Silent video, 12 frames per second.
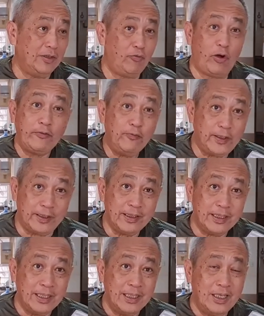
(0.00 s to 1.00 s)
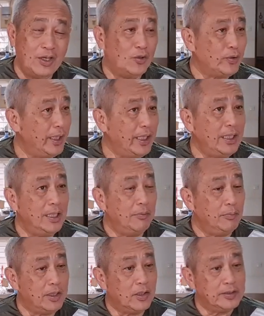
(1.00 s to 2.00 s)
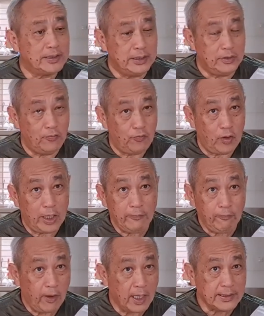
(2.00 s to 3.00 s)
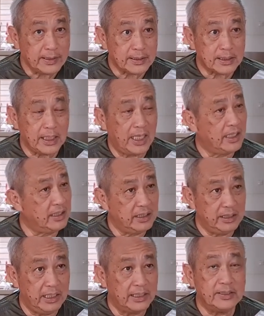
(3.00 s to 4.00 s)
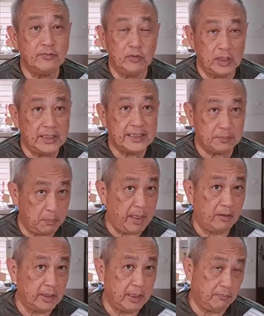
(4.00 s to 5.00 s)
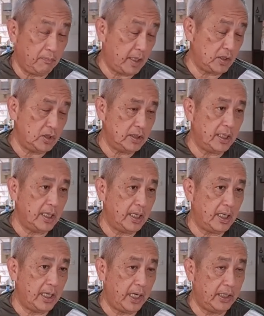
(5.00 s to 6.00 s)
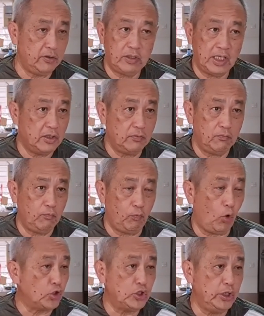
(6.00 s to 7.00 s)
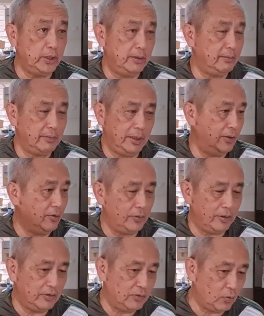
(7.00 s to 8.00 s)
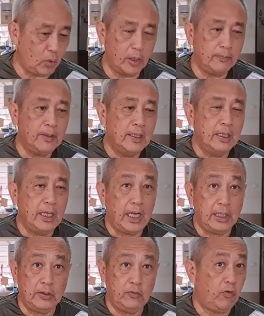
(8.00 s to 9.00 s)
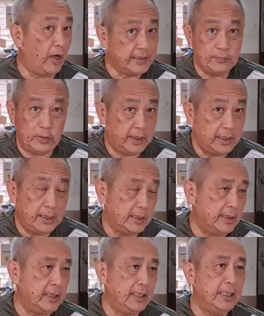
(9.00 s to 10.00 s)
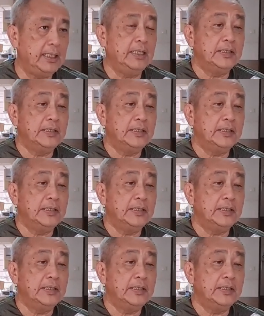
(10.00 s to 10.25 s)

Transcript: Dri-Fit, okay, because it dries fast and it doesn't really smell that much, and you can wash it, and so on, and it dries within a day.